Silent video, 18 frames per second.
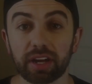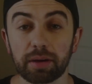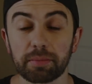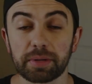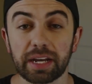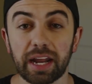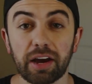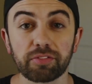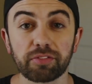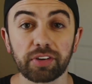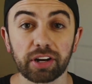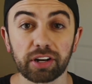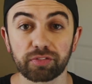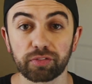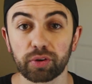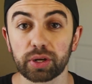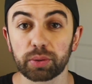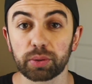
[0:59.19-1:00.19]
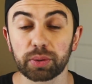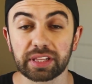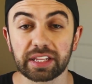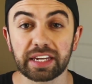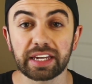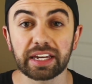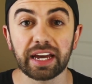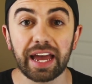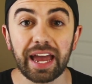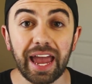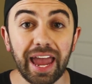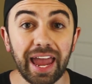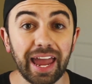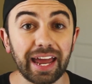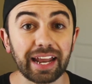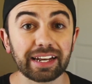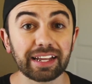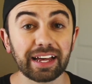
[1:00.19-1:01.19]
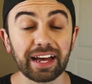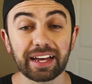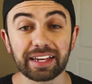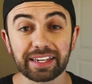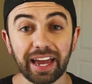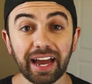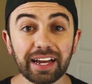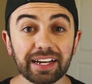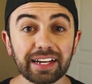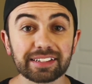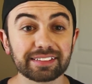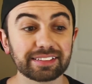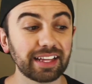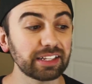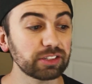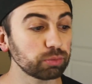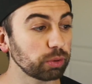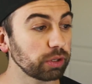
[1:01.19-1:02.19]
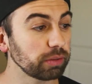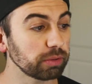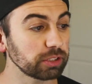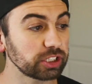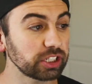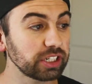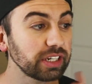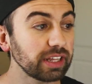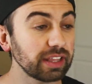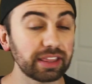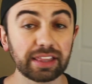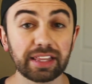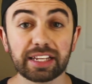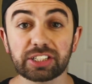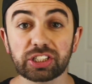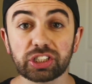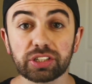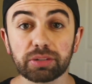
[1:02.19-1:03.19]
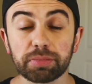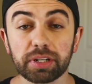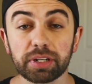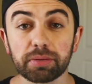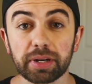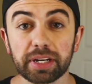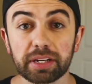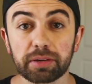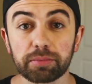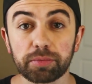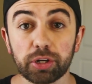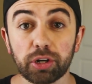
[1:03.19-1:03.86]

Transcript: that are coming out very frequently. And yeah, guys, that's pretty much it. Let's jump into my